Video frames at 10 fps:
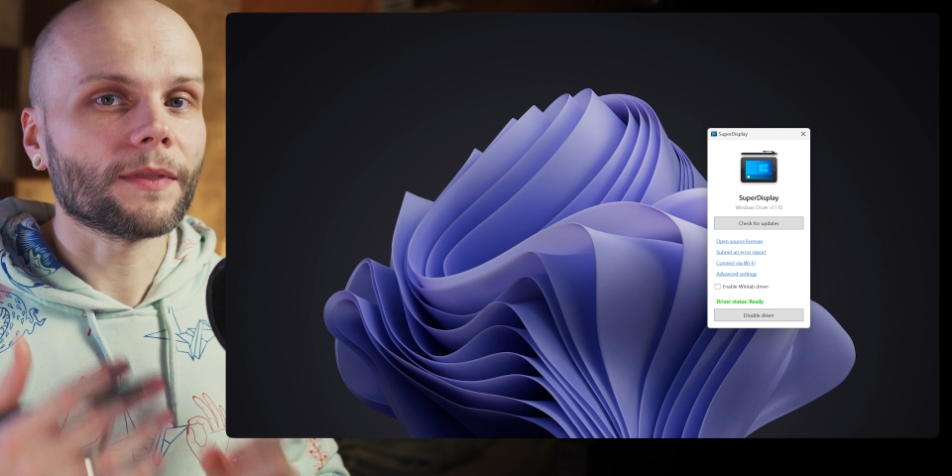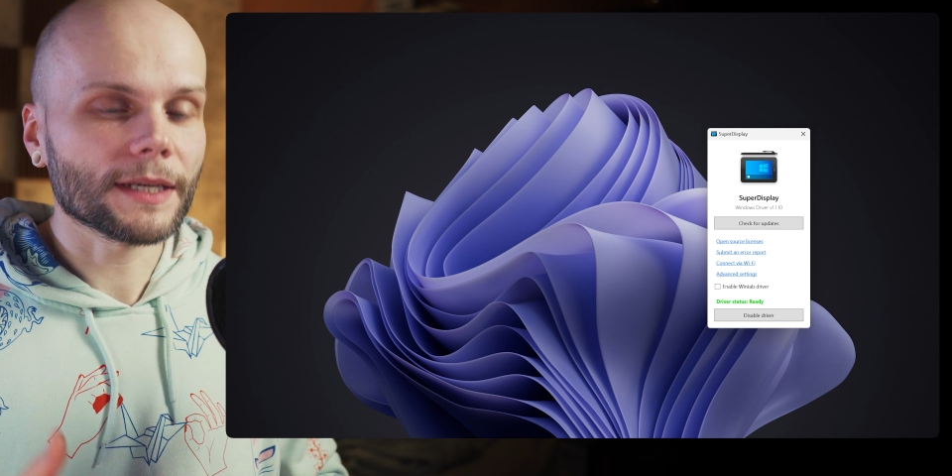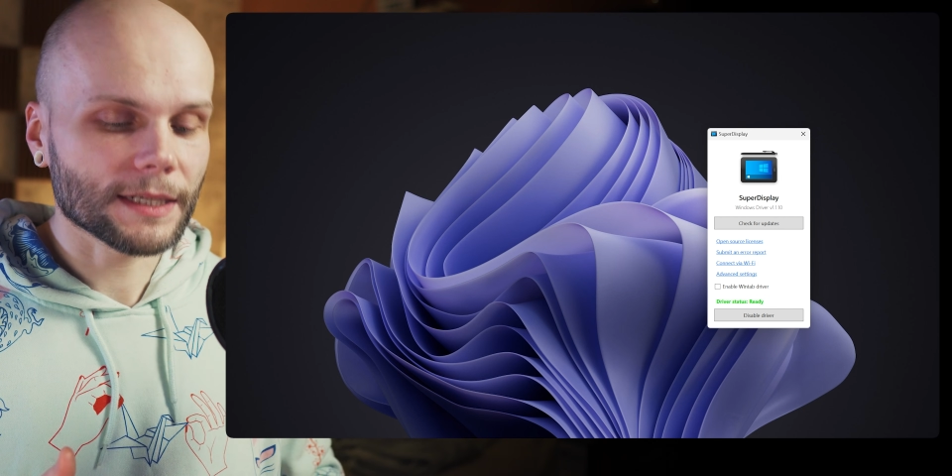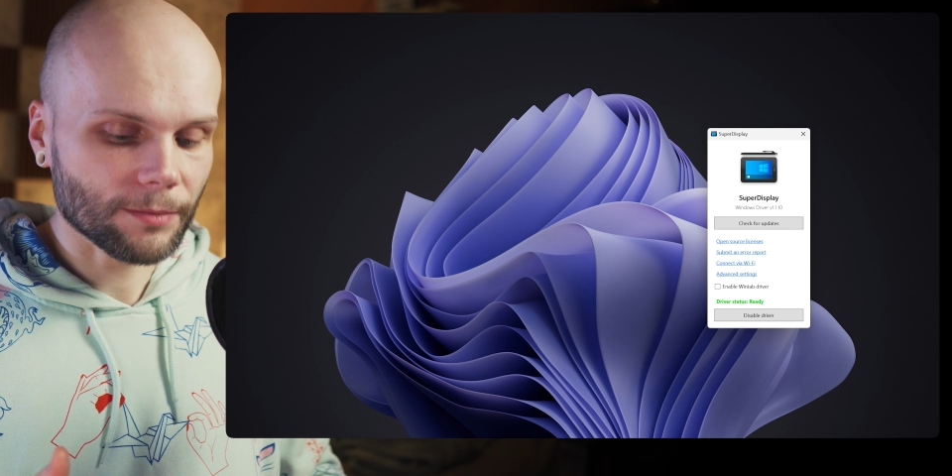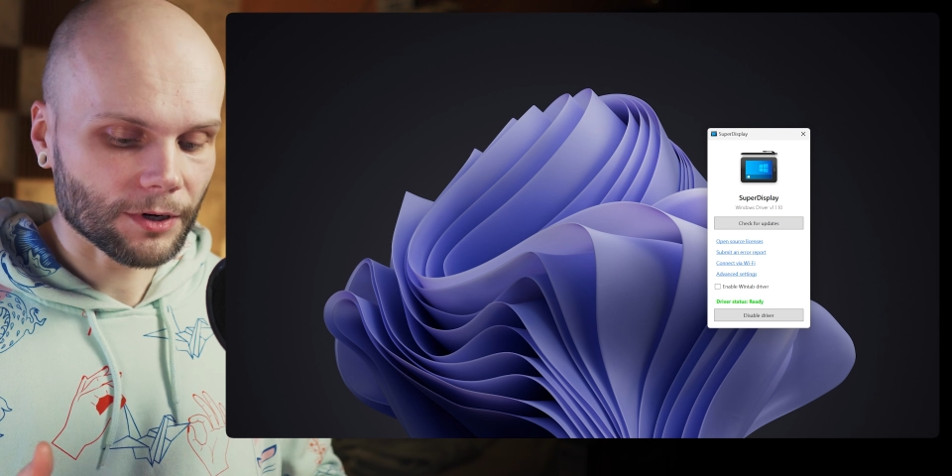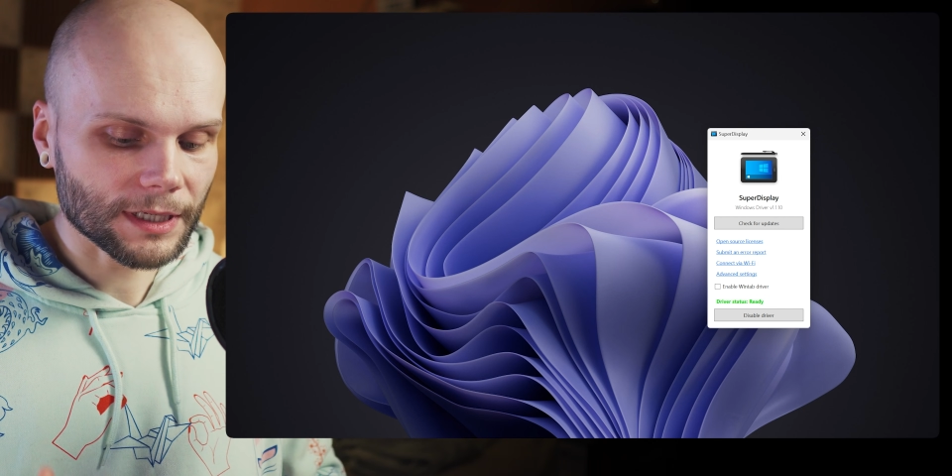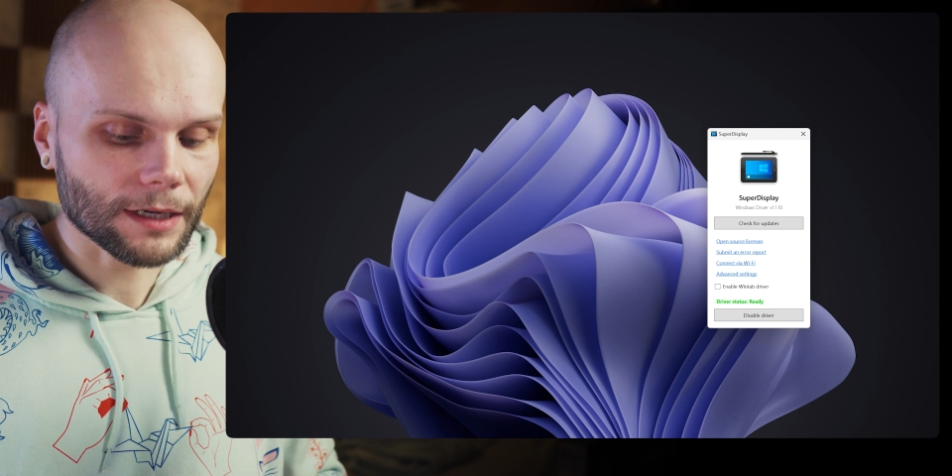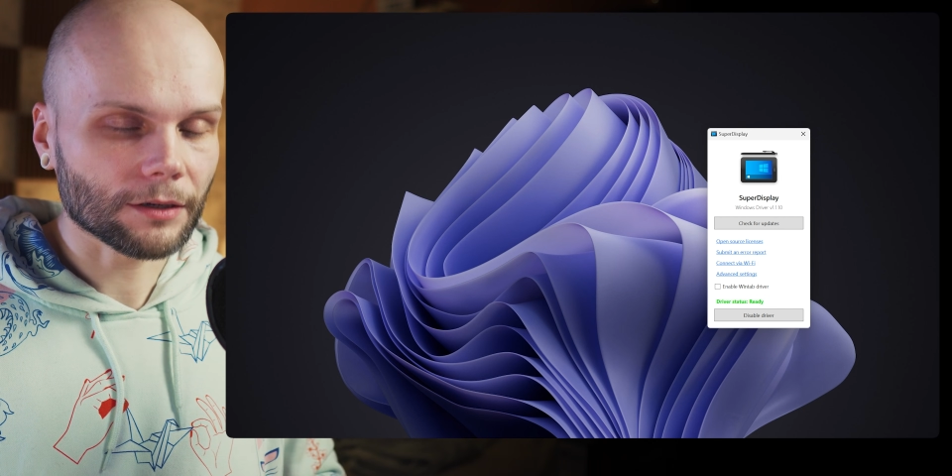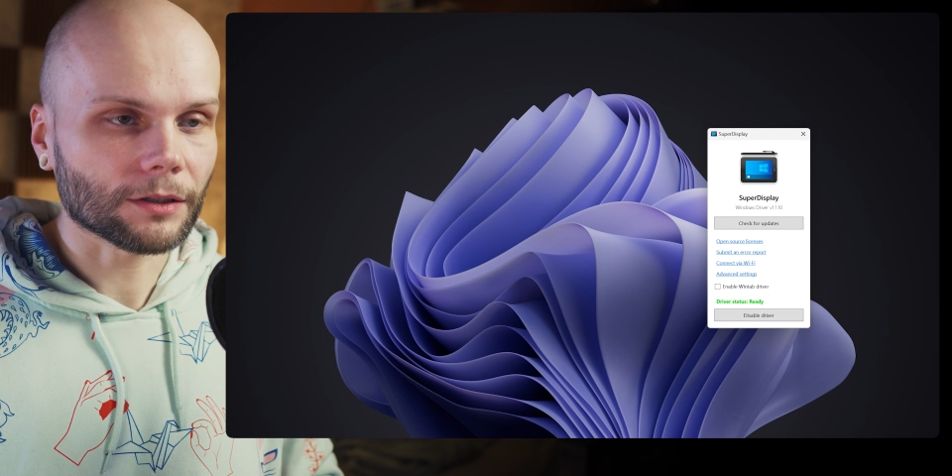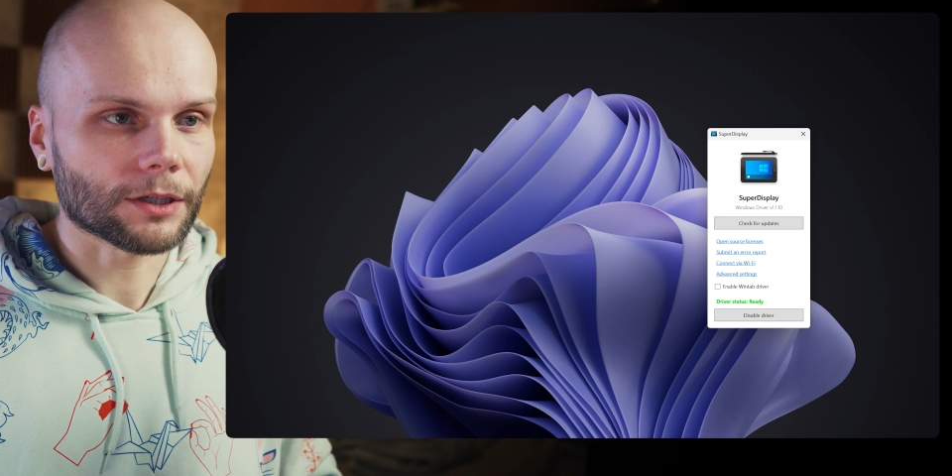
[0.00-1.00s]
this
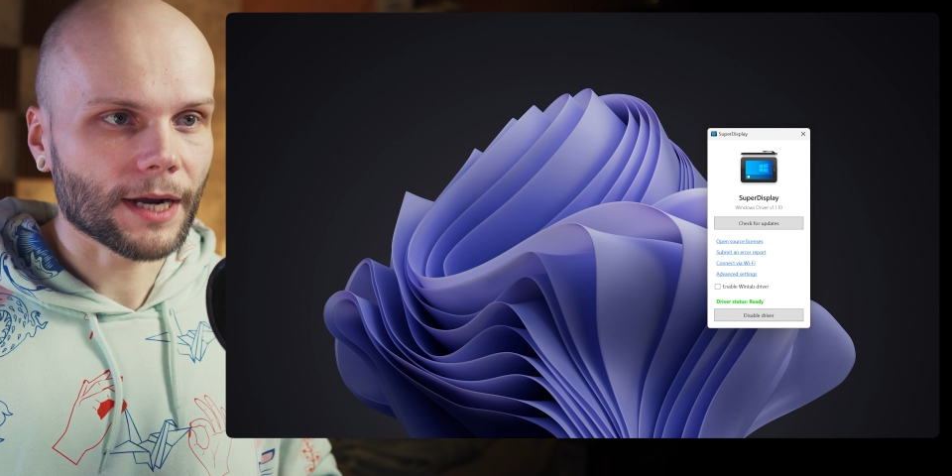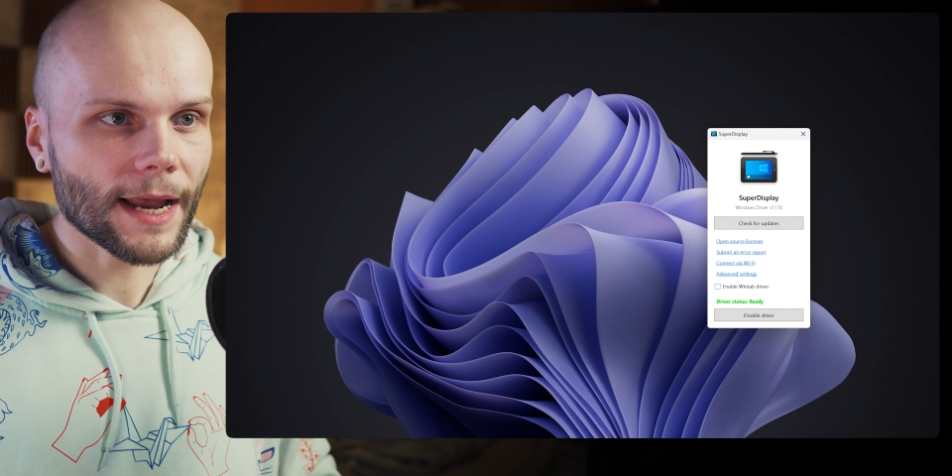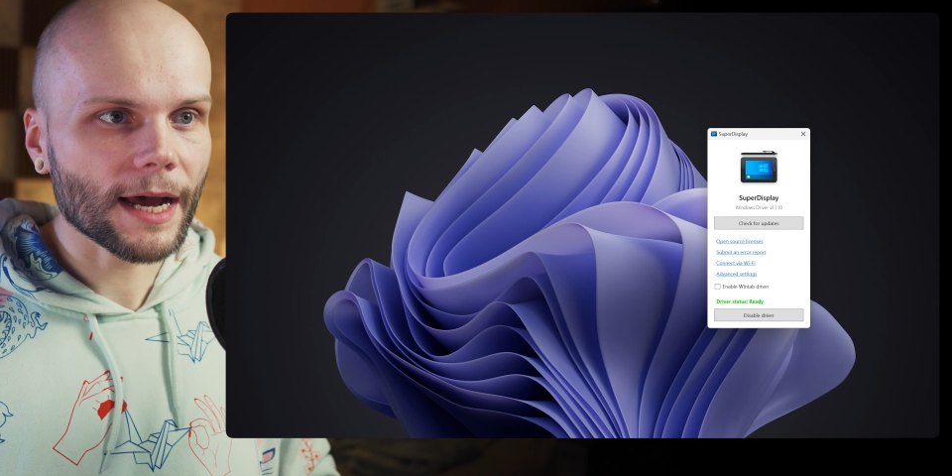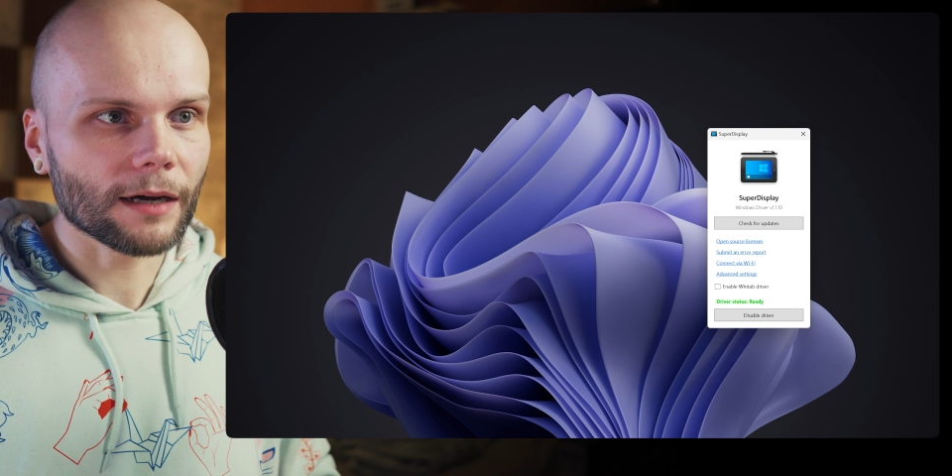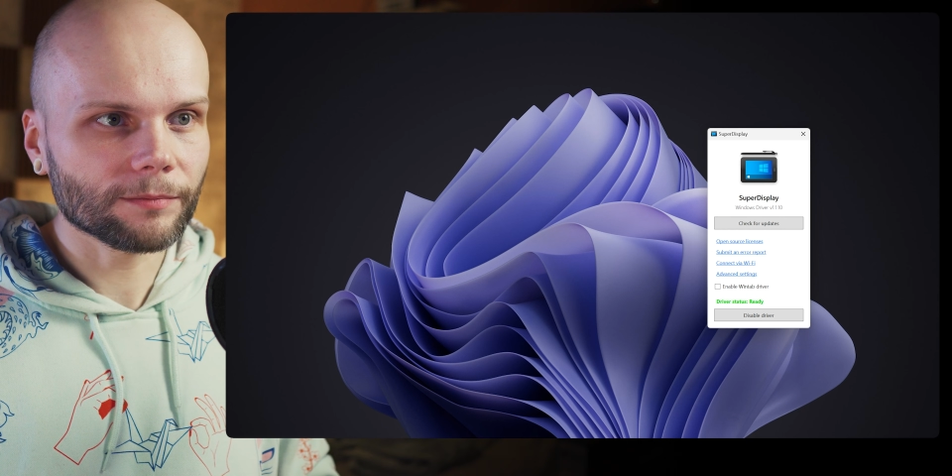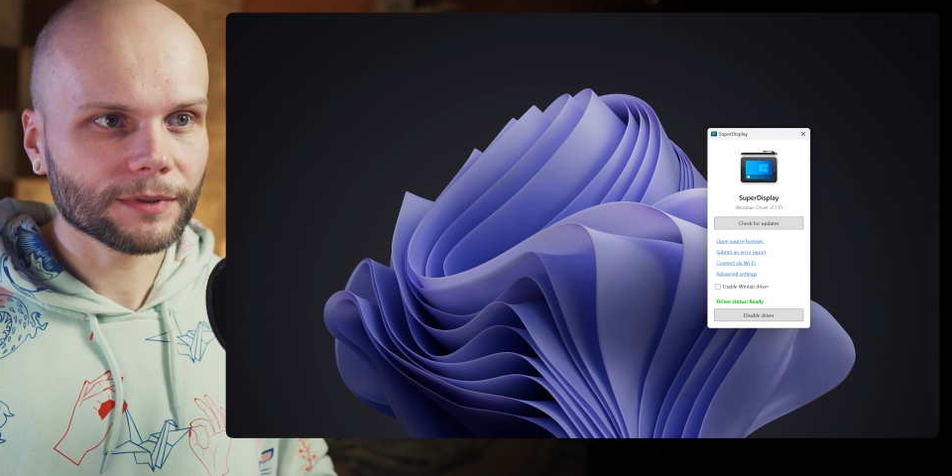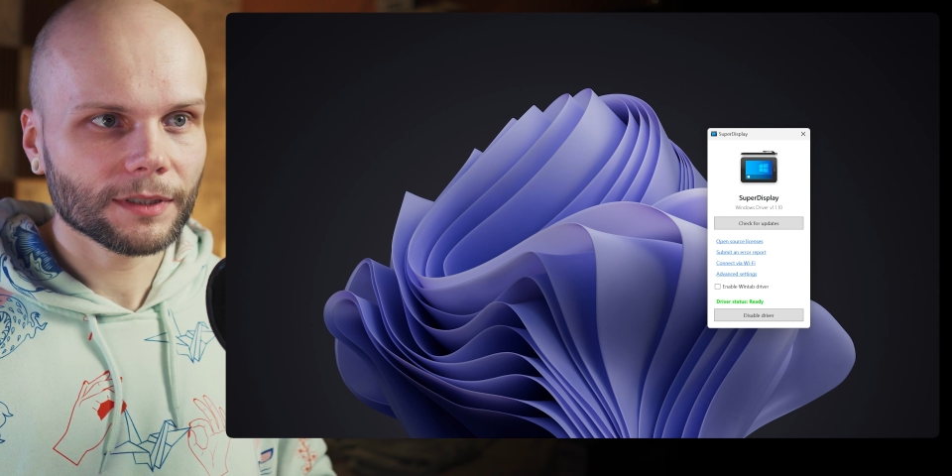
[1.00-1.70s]
particular app